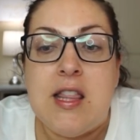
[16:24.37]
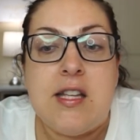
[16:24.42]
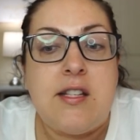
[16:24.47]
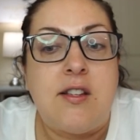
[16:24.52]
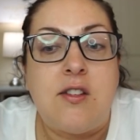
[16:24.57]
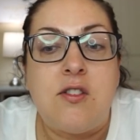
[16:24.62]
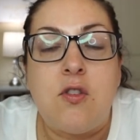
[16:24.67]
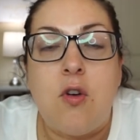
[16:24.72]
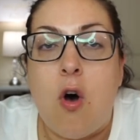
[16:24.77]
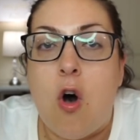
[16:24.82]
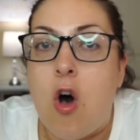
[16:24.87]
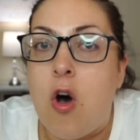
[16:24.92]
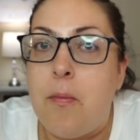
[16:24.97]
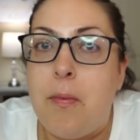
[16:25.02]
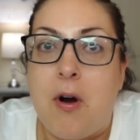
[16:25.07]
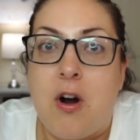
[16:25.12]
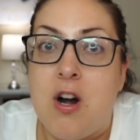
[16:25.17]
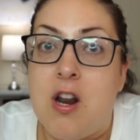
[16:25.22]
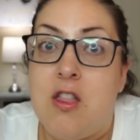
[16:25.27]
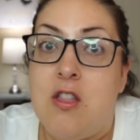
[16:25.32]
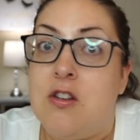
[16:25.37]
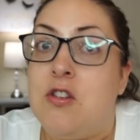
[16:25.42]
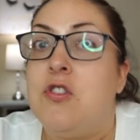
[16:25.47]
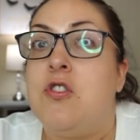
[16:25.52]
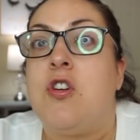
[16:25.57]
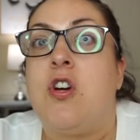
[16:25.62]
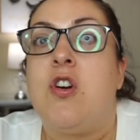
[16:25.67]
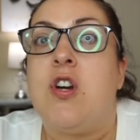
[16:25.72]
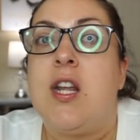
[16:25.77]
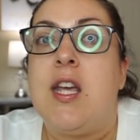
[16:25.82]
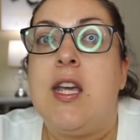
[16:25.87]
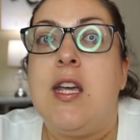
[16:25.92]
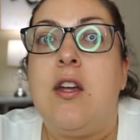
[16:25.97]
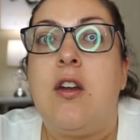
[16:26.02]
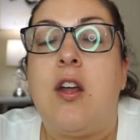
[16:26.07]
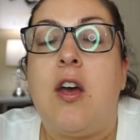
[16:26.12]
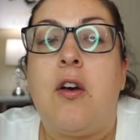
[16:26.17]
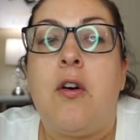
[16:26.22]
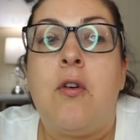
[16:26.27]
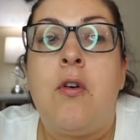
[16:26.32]
This is all part of the journey, you
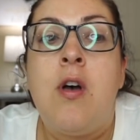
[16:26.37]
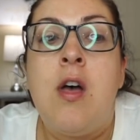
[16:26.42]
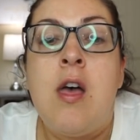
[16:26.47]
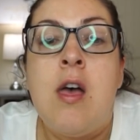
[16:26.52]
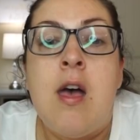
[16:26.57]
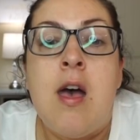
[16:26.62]
know?